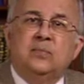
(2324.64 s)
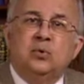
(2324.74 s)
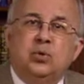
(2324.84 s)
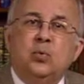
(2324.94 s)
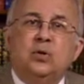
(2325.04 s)

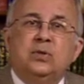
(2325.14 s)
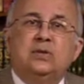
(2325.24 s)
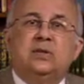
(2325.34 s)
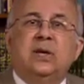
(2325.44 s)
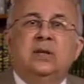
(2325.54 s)

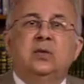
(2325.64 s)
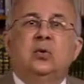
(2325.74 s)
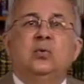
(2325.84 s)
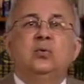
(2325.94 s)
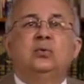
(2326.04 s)
jewels and
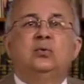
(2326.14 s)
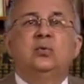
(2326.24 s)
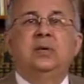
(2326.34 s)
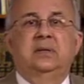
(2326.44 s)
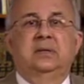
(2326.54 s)
gold
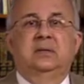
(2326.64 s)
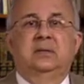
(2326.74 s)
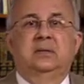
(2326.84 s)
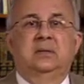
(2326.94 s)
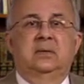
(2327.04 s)
to eat,
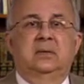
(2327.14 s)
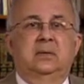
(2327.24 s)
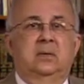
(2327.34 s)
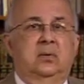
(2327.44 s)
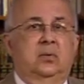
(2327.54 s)

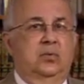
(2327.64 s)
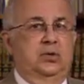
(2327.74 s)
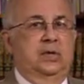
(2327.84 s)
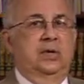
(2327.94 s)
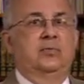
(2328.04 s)

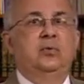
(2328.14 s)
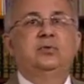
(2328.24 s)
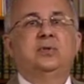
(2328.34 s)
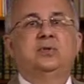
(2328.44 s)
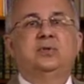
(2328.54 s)
which he
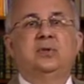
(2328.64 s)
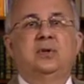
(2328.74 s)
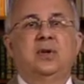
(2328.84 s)
refuses,